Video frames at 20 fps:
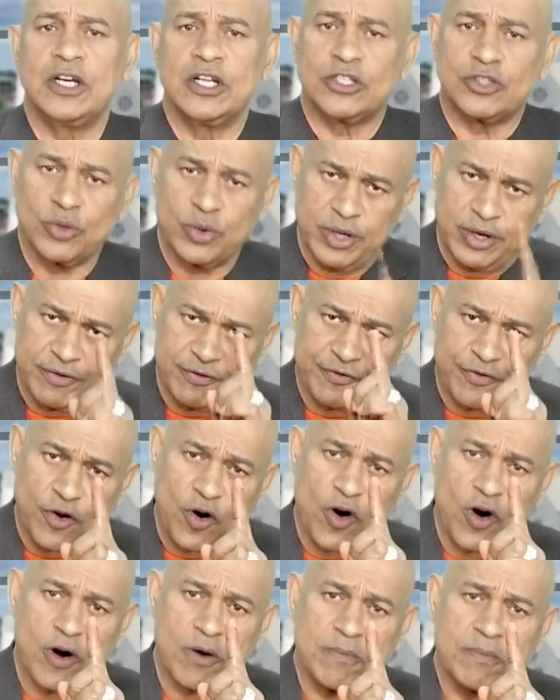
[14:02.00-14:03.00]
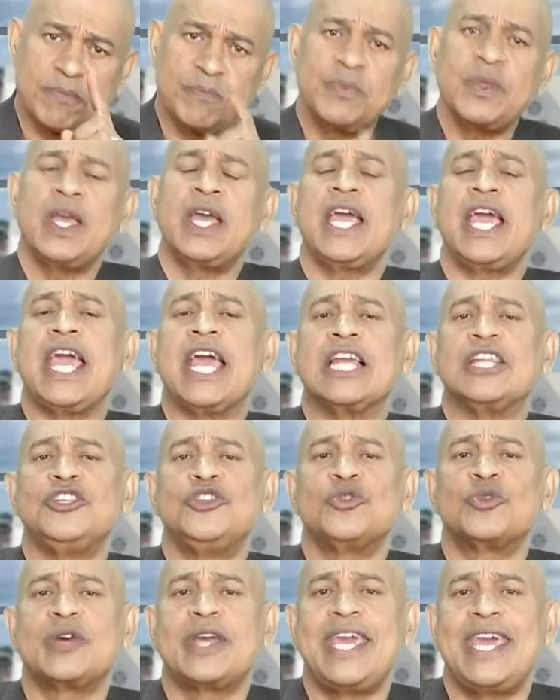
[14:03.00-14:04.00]
to inform,
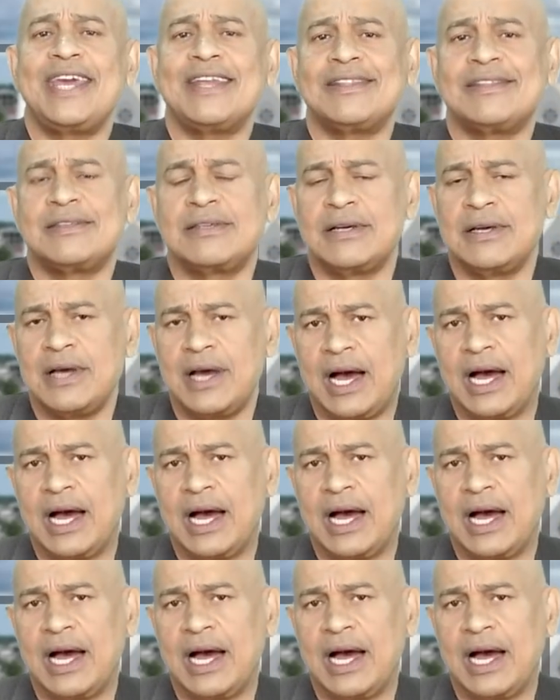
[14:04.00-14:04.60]
educate,